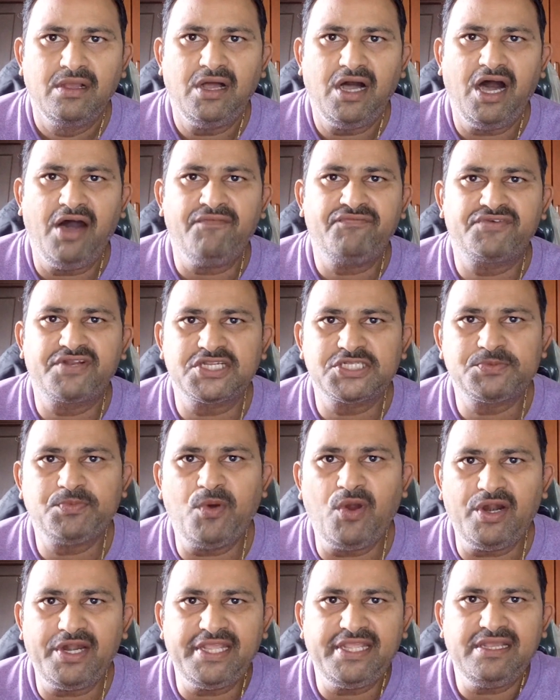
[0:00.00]
After
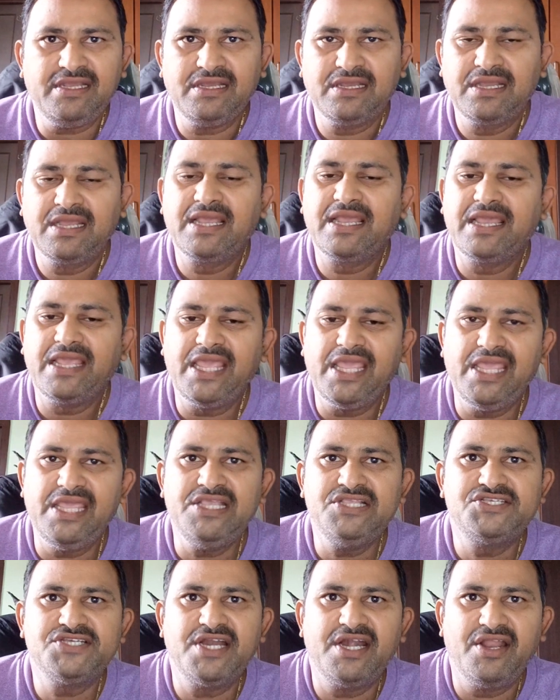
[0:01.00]
spotting
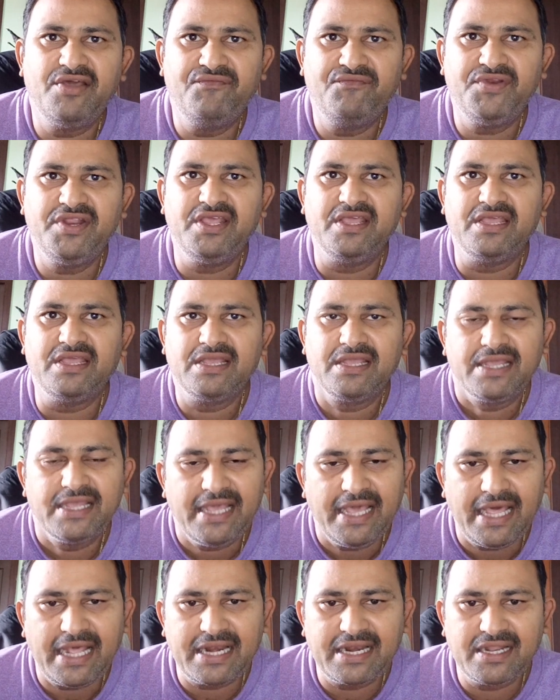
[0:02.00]
each and every
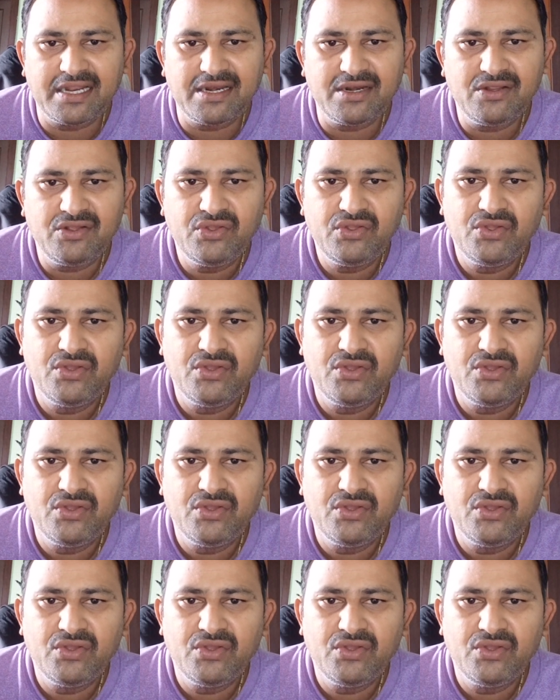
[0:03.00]
error,